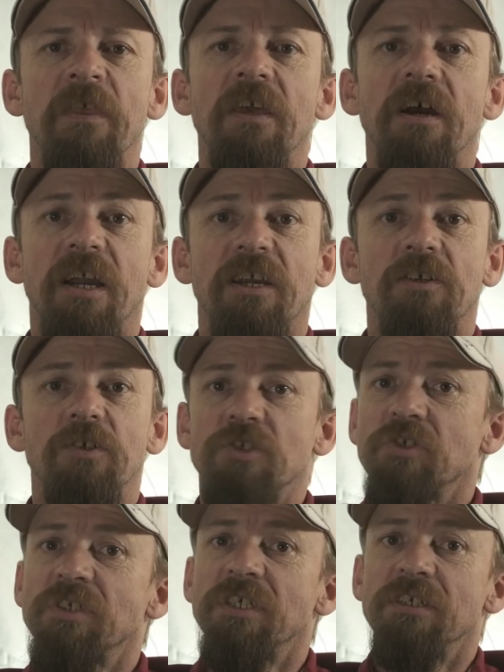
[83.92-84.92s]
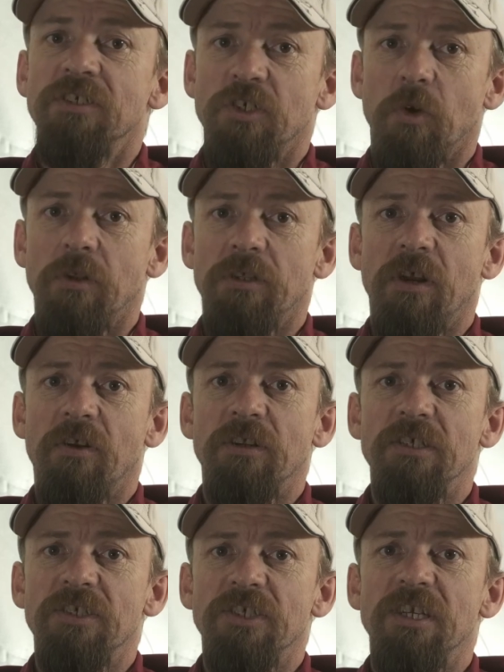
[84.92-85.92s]
I can also see in total
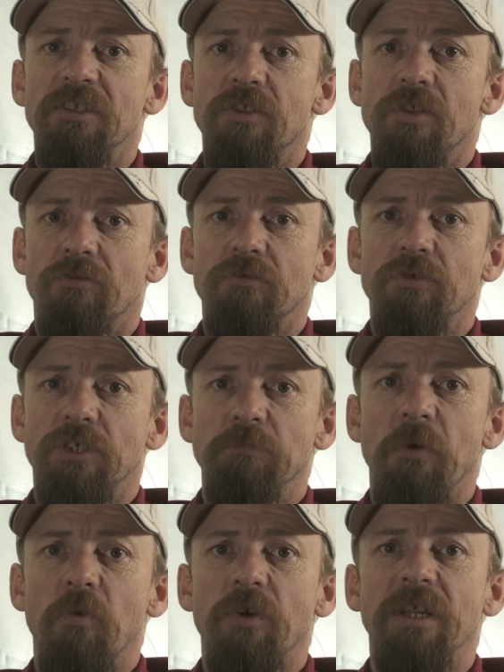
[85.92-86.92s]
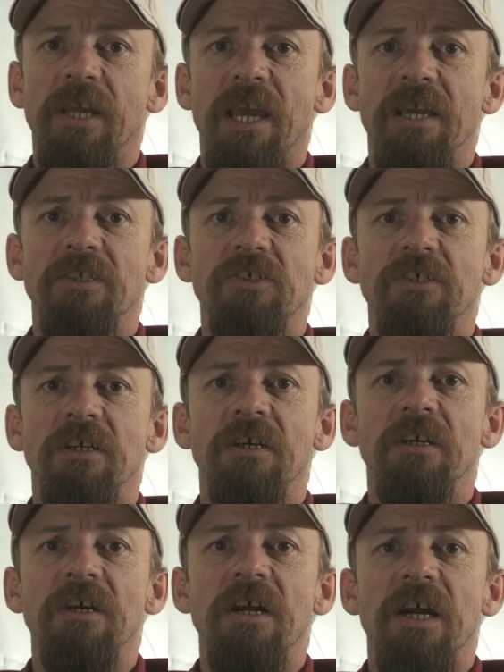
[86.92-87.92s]
darkness and through smoke and haze,
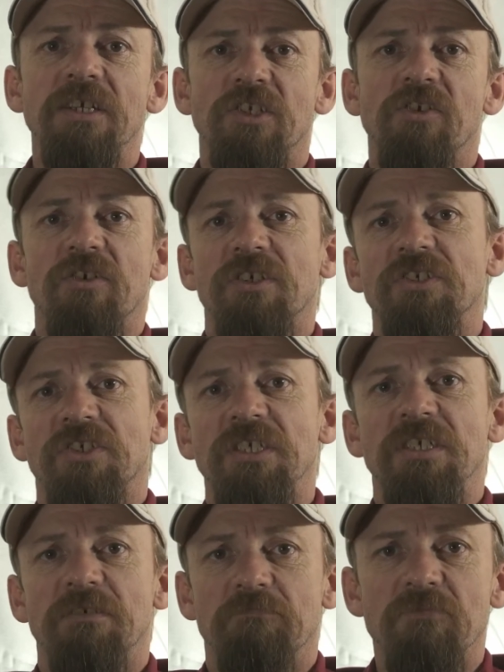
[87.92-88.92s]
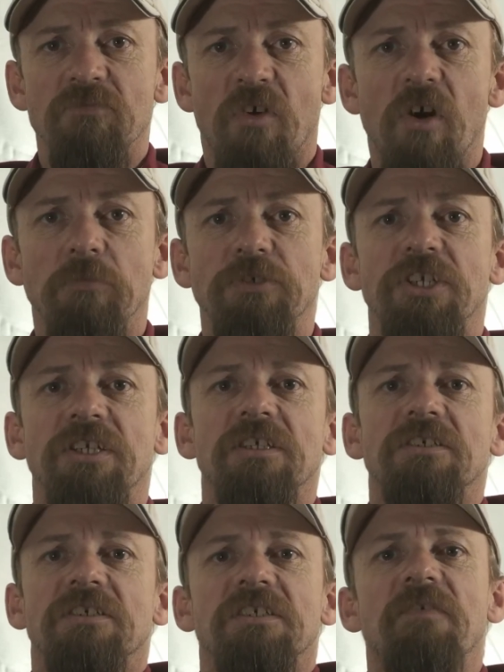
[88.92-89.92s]
as long as the object
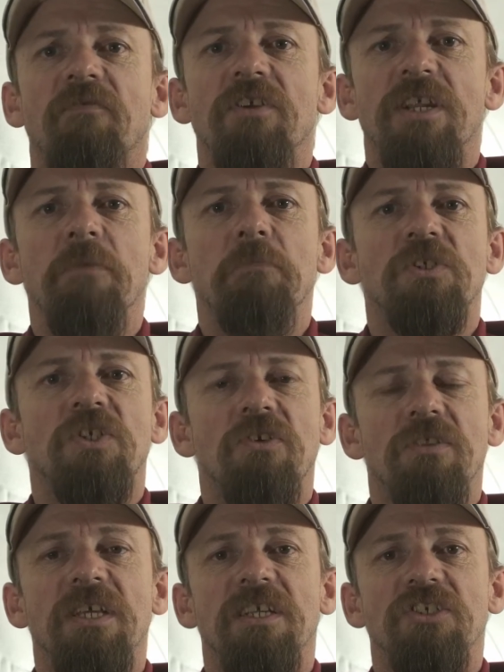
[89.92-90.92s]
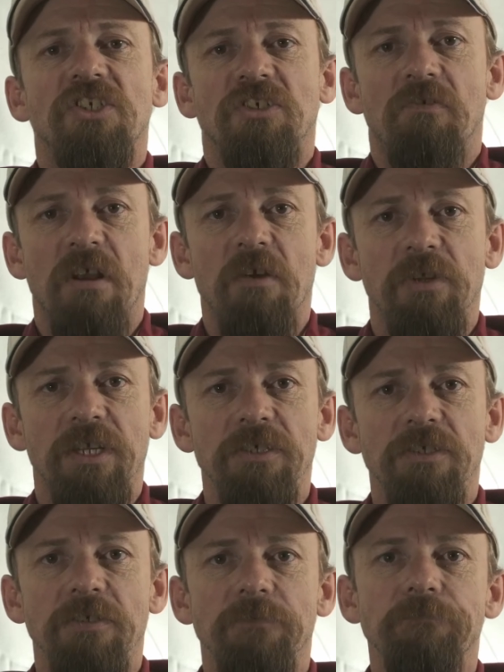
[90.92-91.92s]
is a different temperature than its
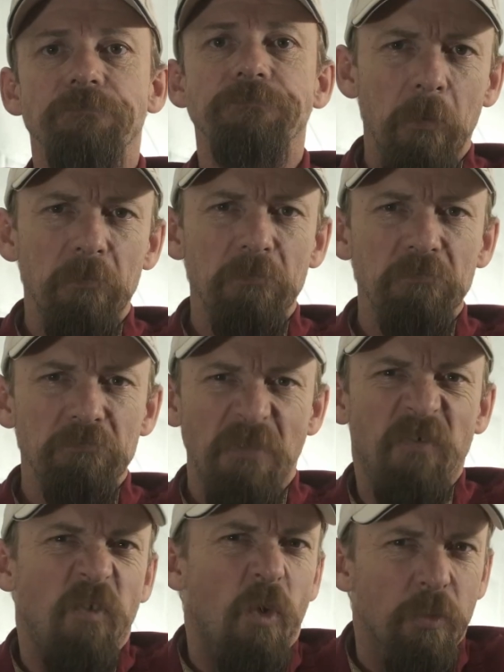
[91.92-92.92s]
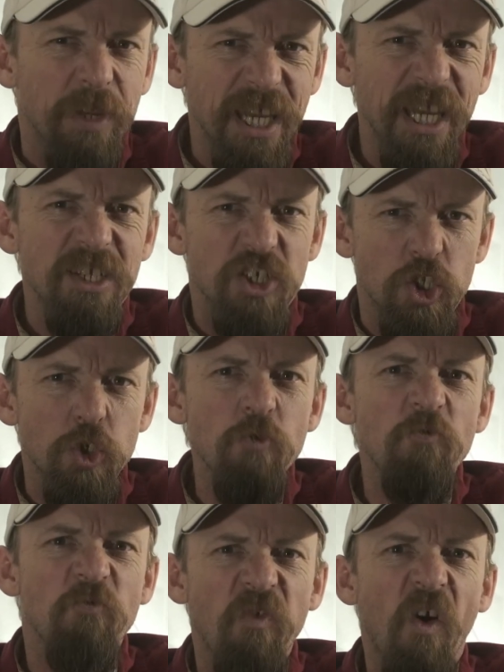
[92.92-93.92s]
surroundings. Before we get
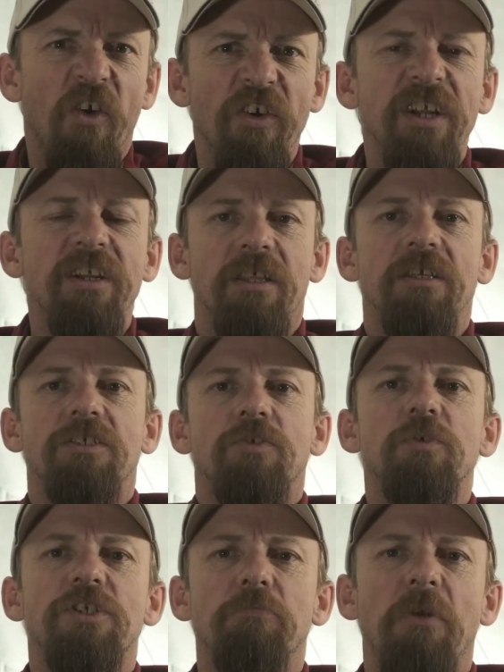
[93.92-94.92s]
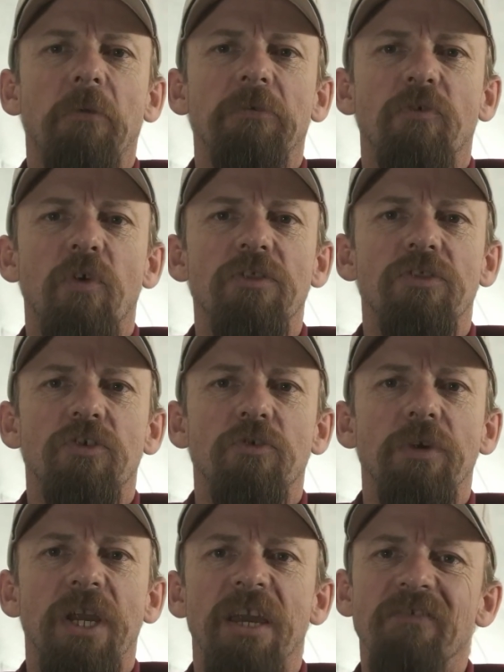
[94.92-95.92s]
too far into this, we should probably run
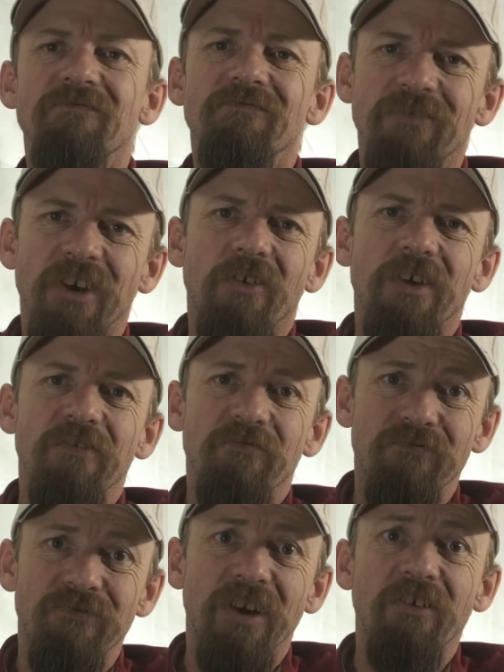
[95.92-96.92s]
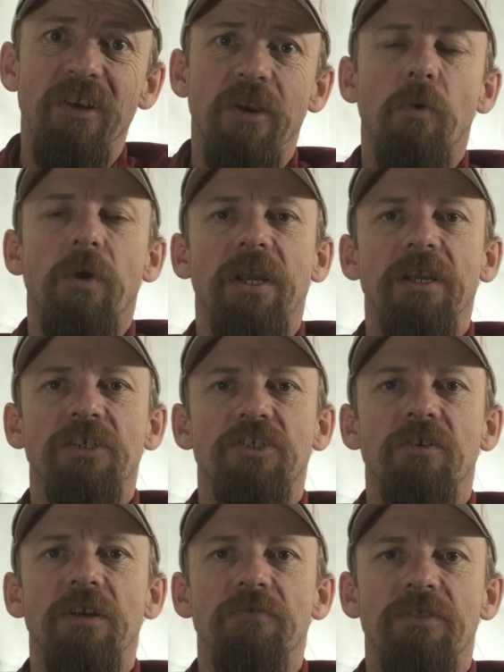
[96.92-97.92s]
through a very, very quick
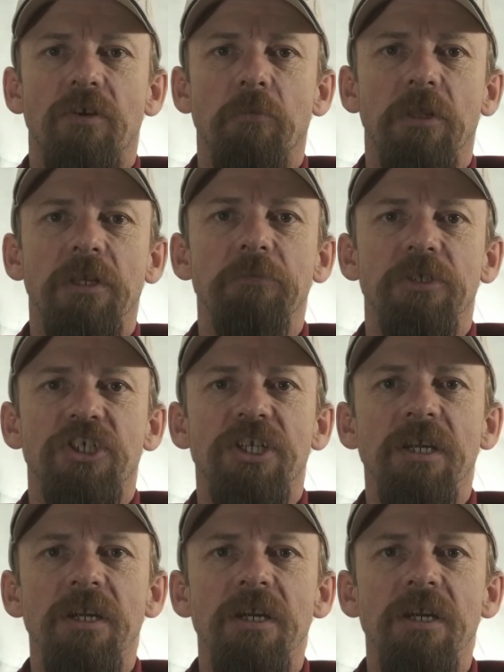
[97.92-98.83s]
history of thermal imaging,